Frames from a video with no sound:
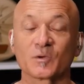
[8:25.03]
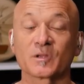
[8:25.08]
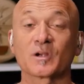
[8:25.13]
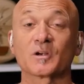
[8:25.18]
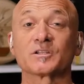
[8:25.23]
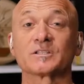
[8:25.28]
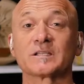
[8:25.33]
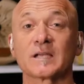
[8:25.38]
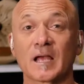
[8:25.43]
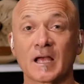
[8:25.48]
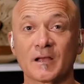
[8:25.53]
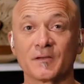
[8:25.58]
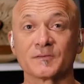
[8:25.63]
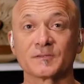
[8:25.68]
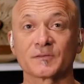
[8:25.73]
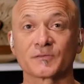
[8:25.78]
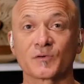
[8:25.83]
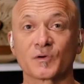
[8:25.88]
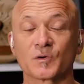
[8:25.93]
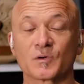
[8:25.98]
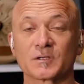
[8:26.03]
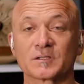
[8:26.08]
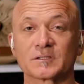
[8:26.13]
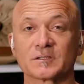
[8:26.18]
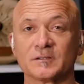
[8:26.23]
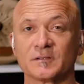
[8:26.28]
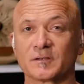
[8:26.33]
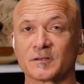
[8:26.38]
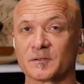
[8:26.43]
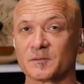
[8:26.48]
With ourselves, of
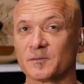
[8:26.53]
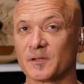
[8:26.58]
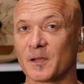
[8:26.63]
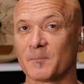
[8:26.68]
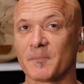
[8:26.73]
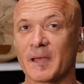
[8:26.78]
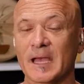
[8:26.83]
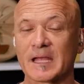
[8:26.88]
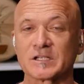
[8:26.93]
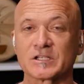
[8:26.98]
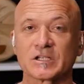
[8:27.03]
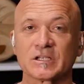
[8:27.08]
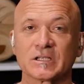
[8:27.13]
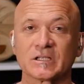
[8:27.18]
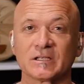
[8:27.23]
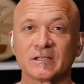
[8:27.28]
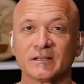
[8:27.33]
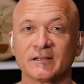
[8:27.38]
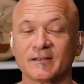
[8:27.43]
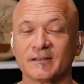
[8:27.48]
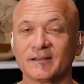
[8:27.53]
course, you could imagine